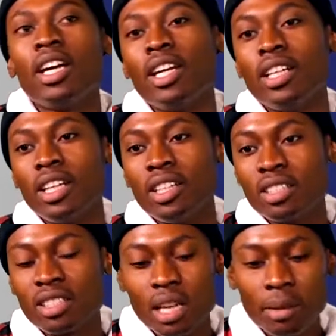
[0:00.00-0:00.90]
And then
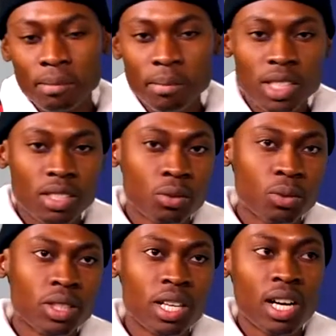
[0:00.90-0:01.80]
some mix it
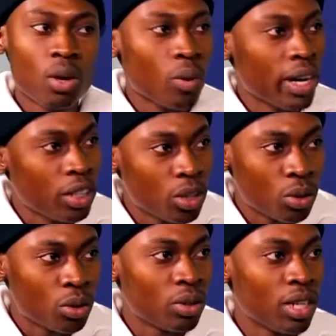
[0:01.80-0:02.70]
with
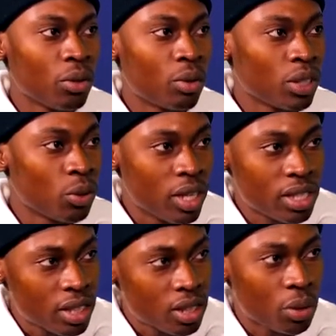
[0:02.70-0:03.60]
Kwaito, like what
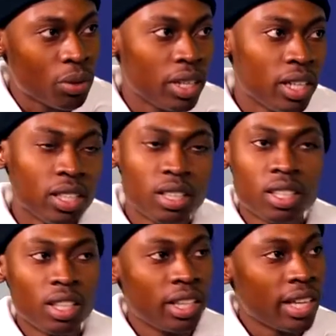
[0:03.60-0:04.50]
Questa is doing,
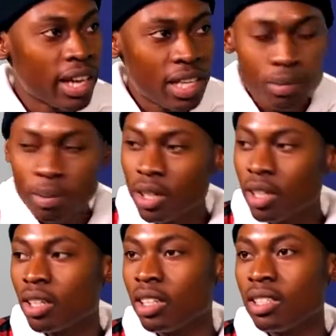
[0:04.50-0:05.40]
and
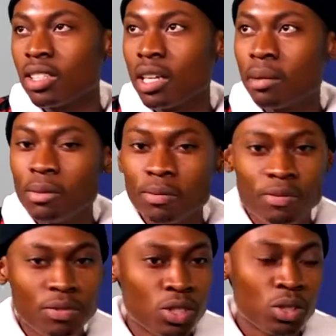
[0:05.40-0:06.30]
Casper, and some
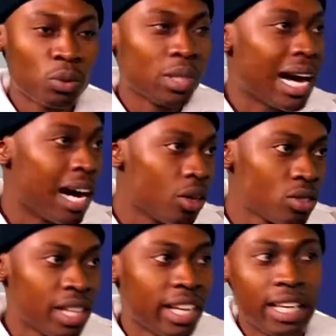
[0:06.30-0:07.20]
fuse it with
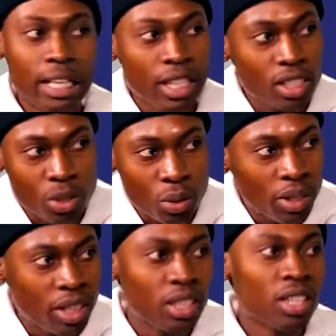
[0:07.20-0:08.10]
house, like AK is
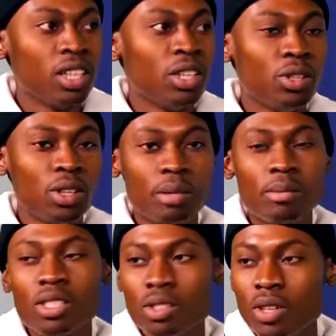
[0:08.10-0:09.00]
doing, you know what I
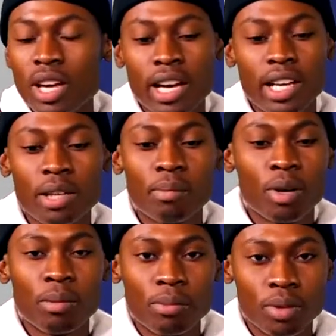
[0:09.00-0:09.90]
mean? So yeah,
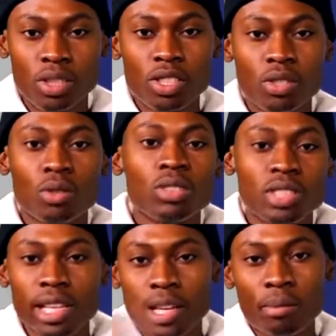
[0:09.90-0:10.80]
hip-hop on its own
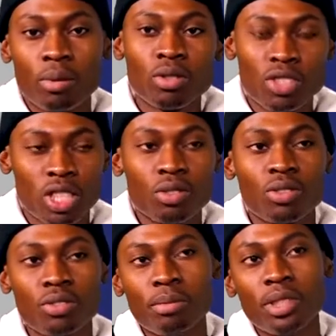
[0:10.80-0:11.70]
is like a broad genre
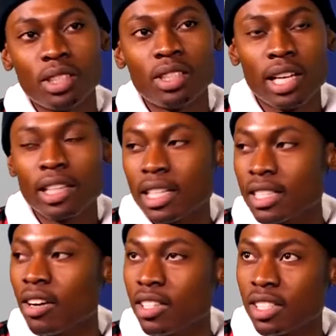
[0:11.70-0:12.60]
for me. Like that's
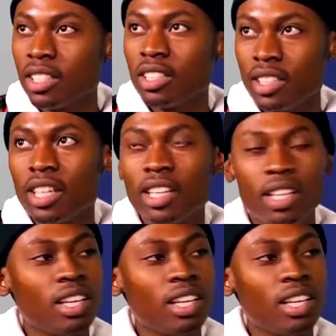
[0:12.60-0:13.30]
how I see it, yeah.